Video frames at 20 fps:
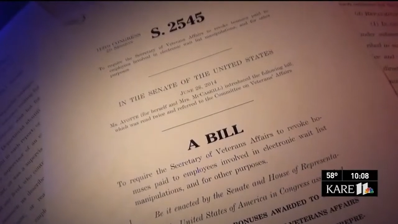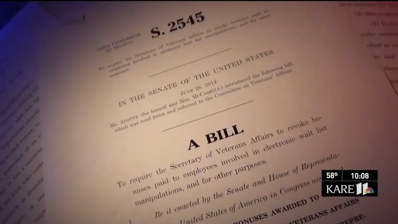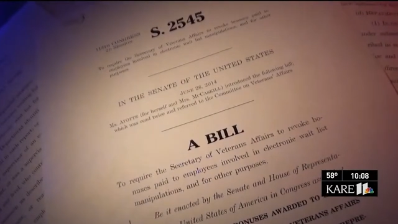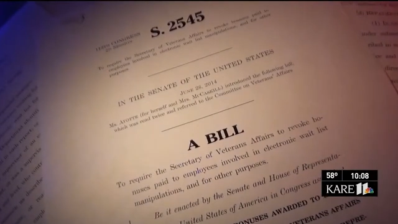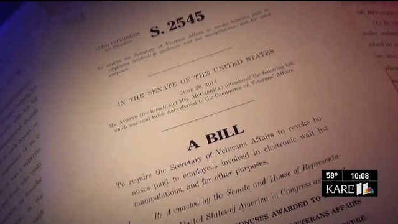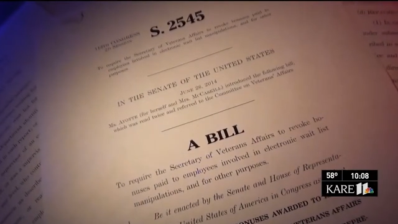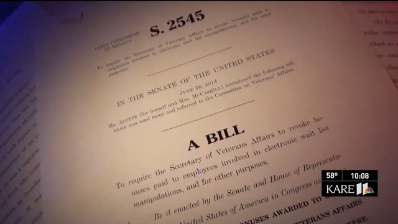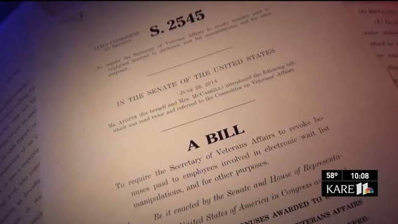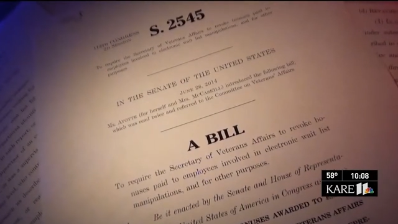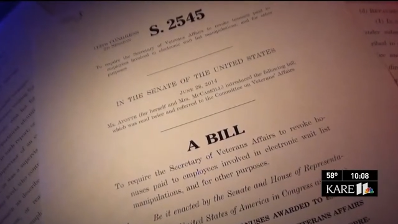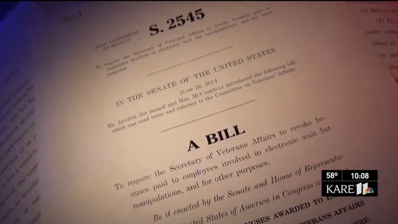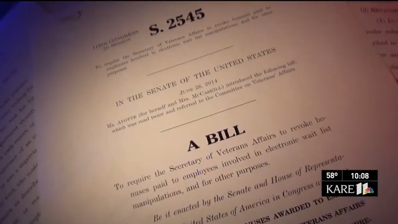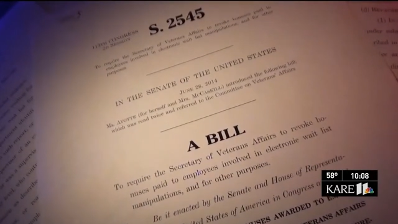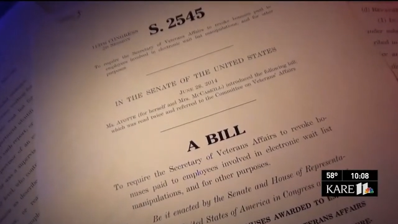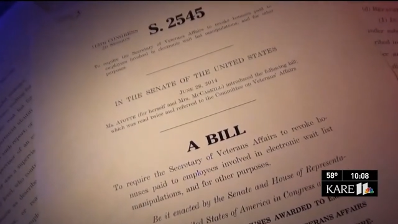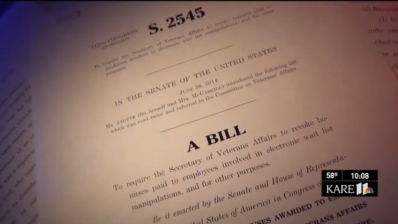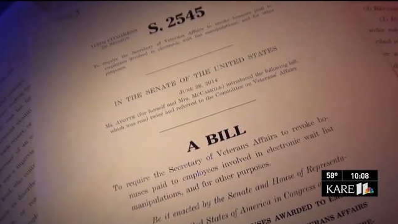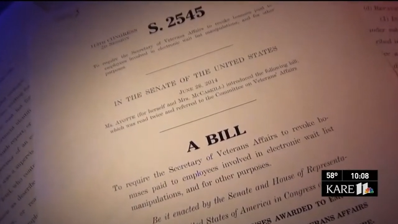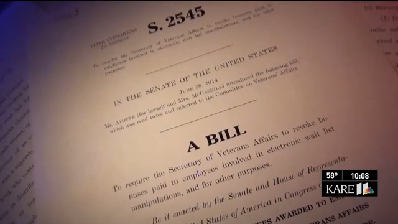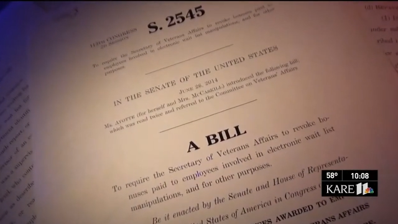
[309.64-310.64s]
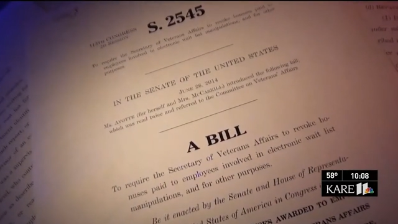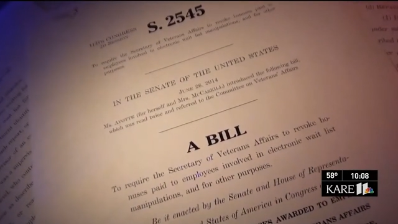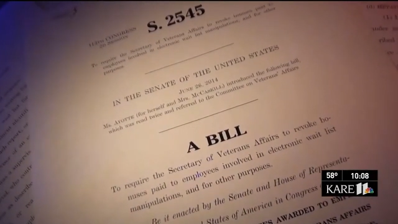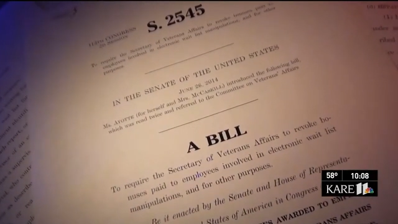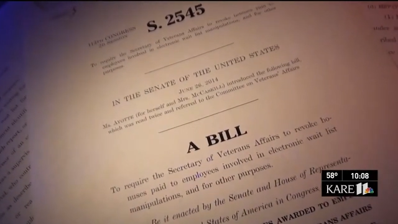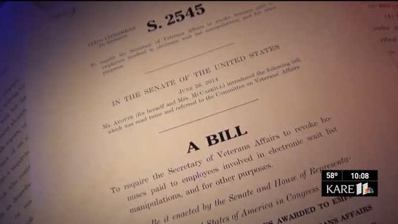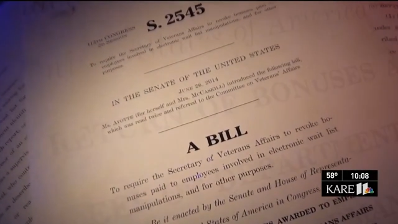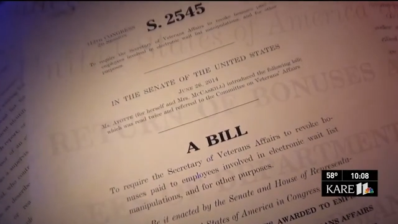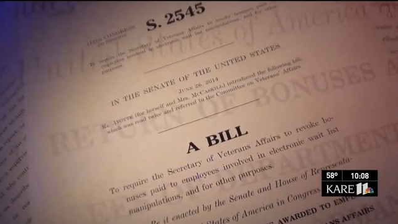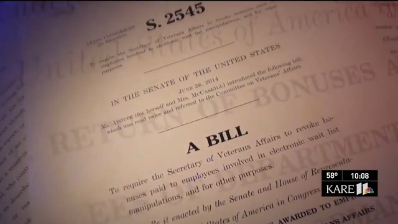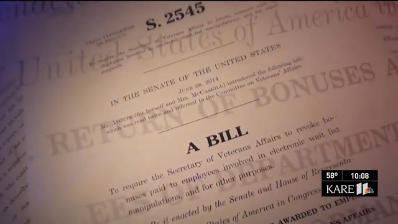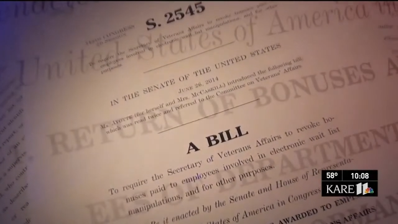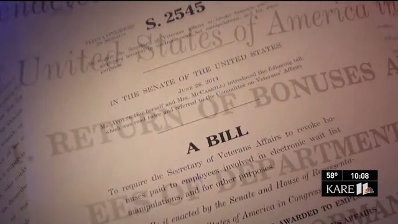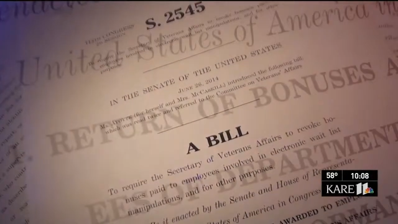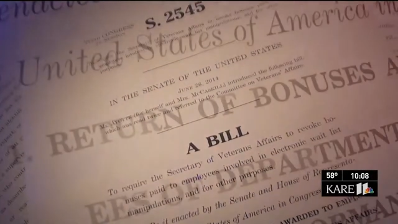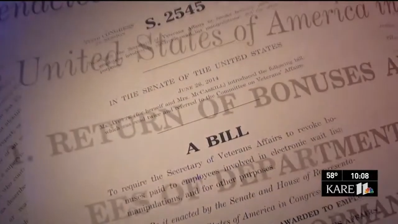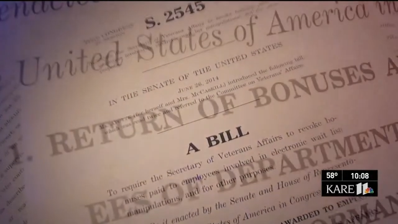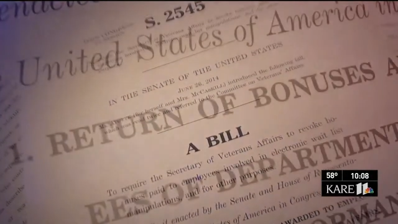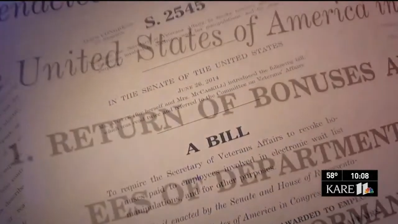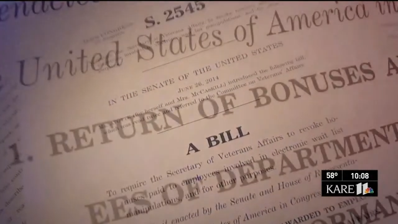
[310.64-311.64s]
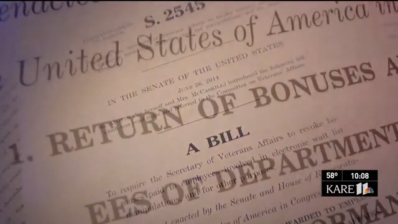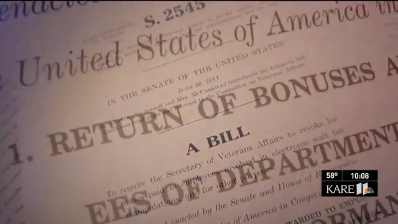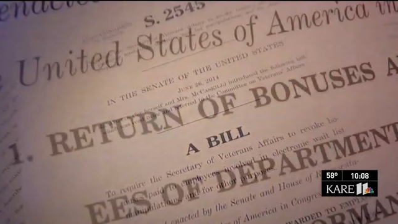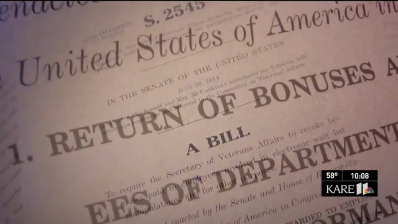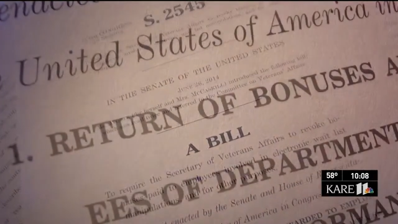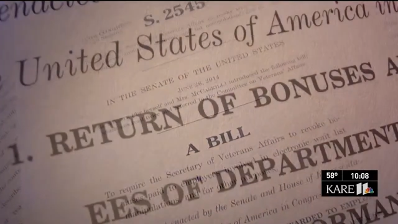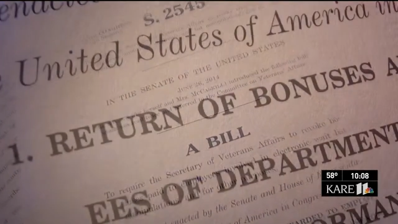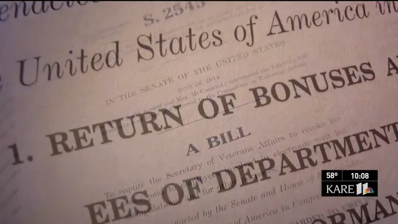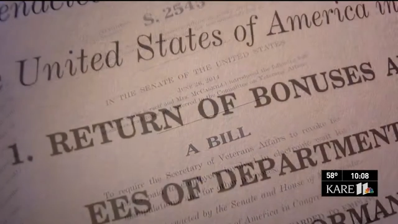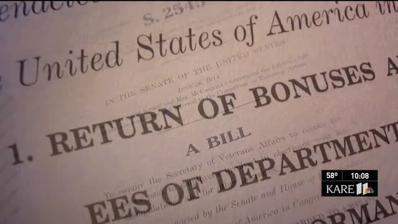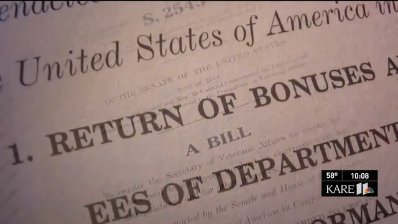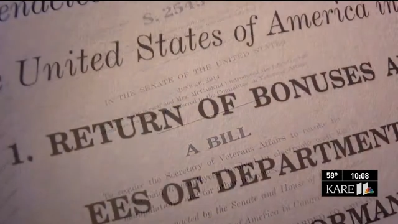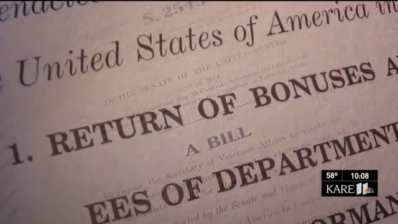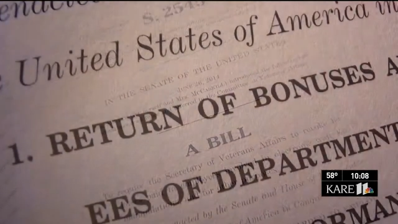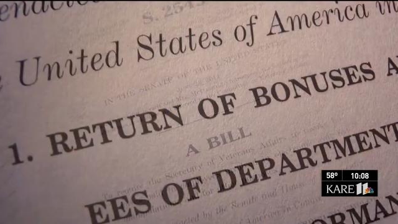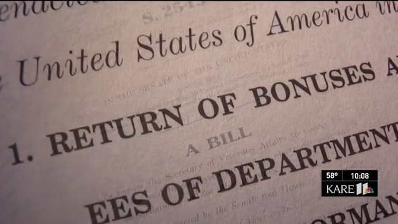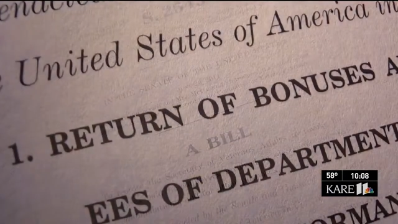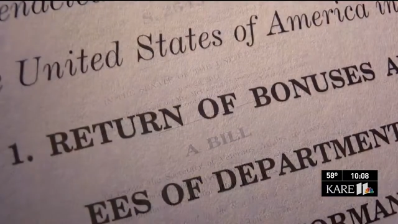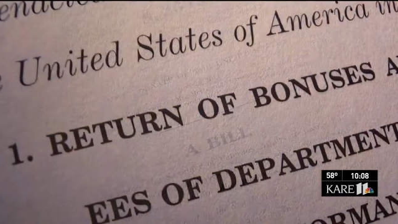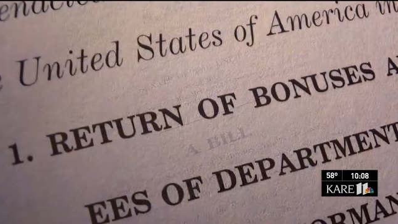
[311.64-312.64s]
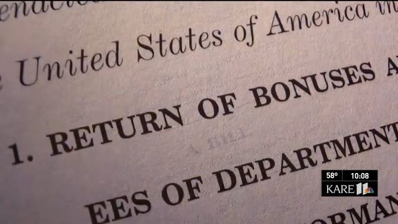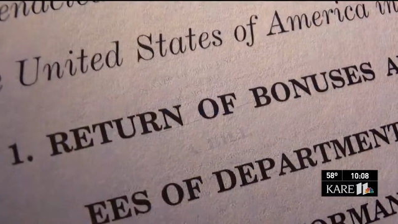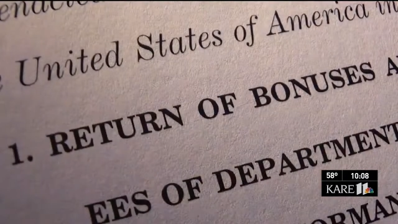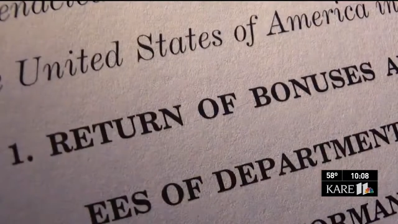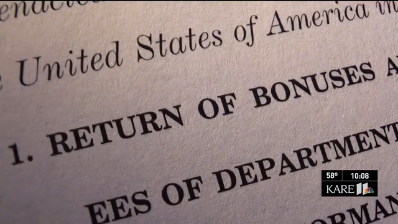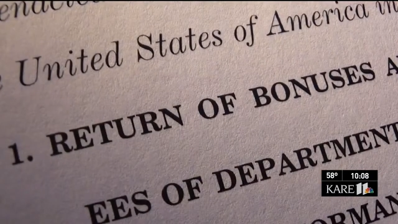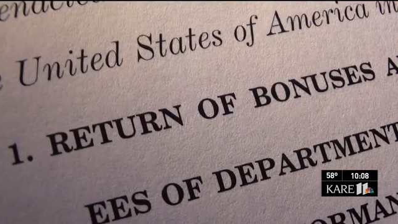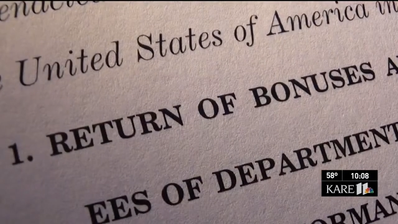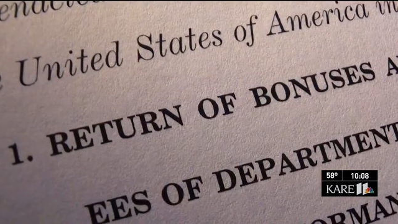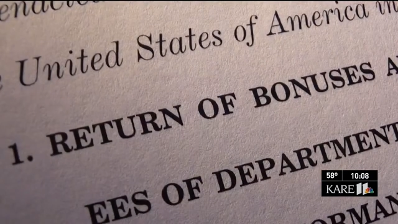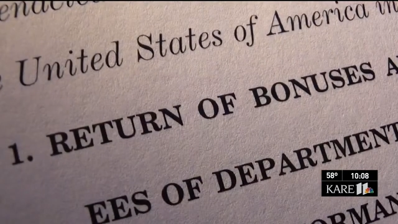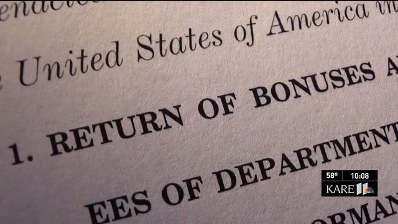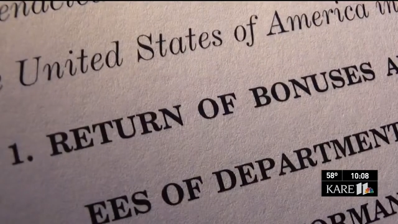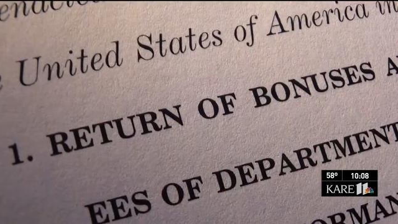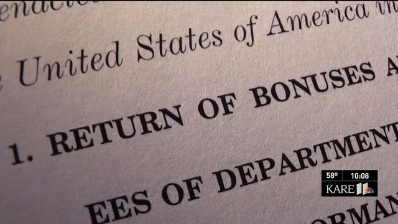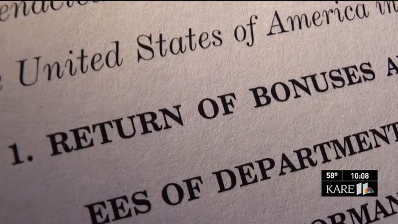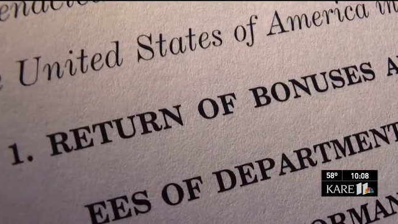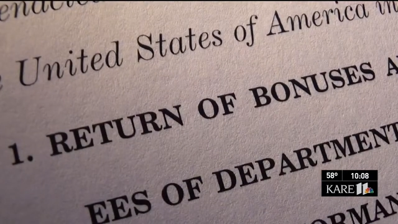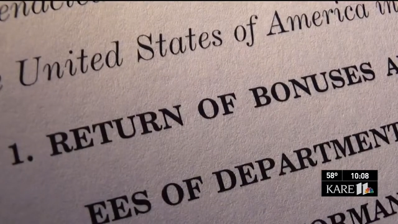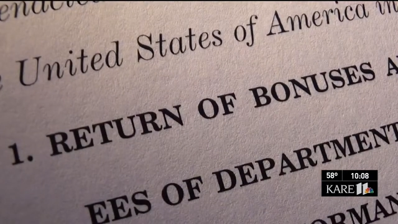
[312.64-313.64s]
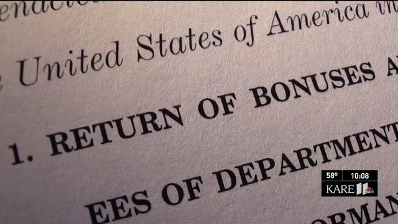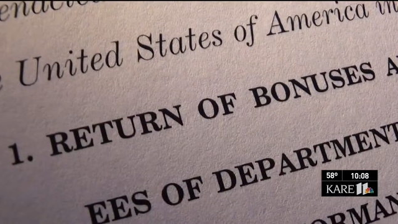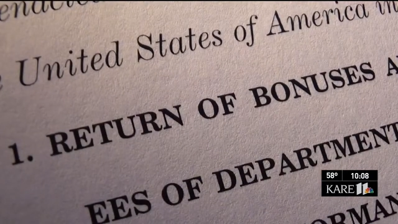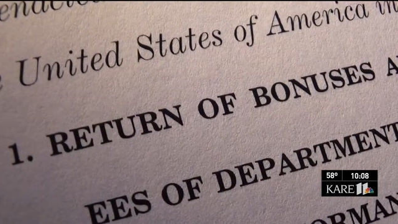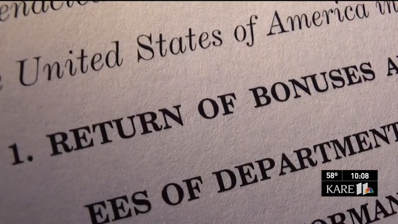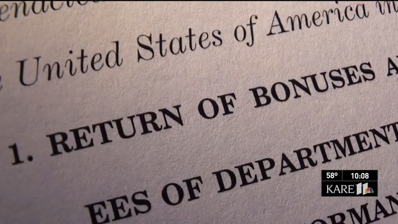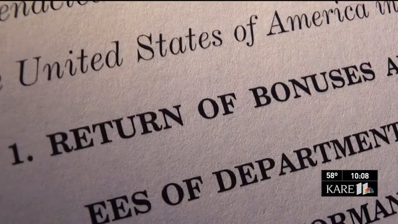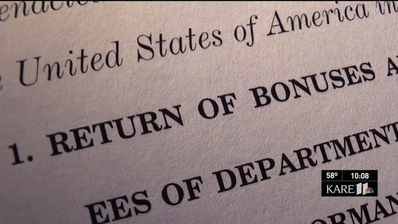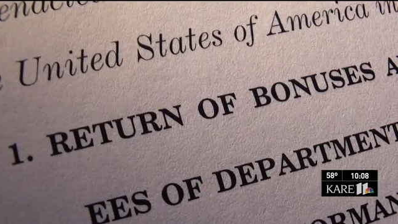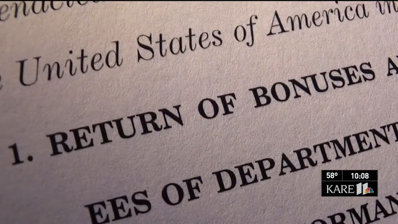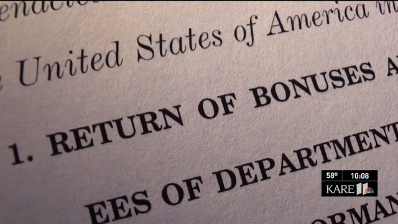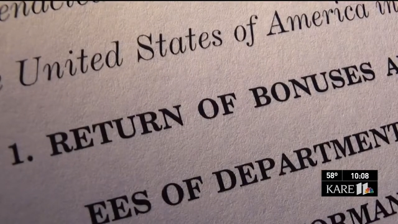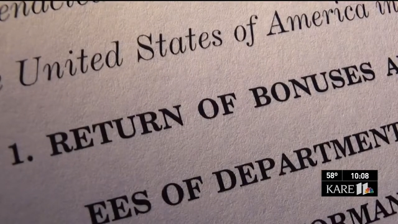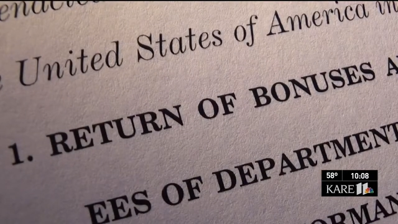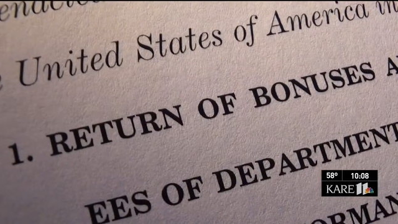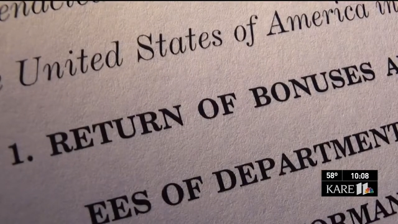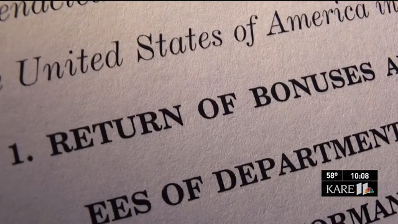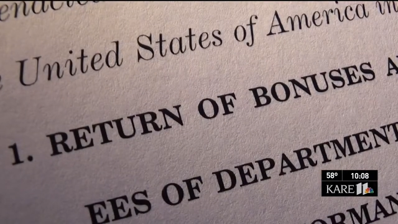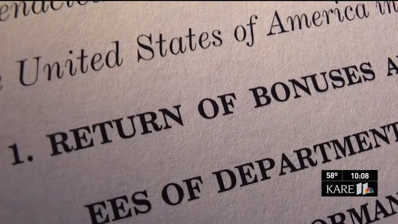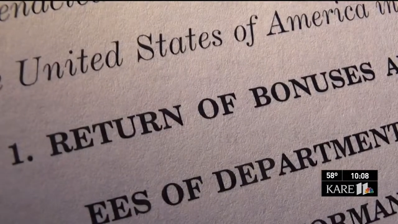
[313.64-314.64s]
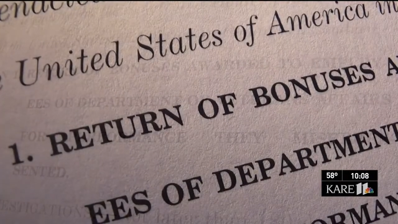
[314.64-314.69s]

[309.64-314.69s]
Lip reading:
Nobody's mouth can be seen.